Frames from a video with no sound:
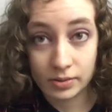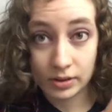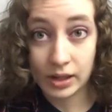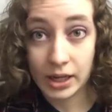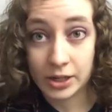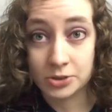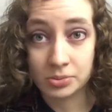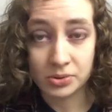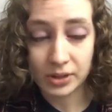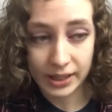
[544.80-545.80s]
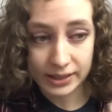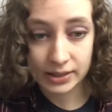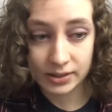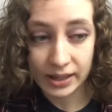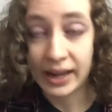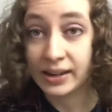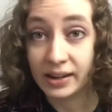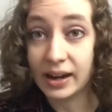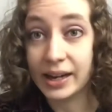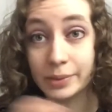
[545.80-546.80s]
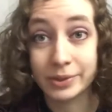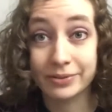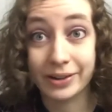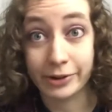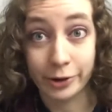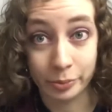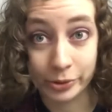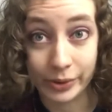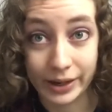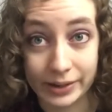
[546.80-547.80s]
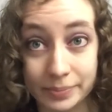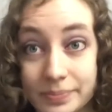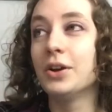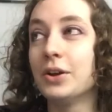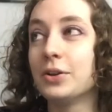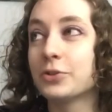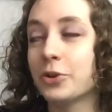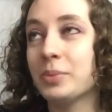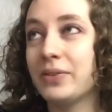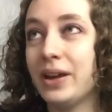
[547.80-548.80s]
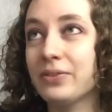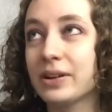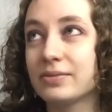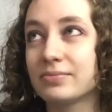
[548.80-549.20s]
actual, like, canon item and a favorite homebrew item. So my favorite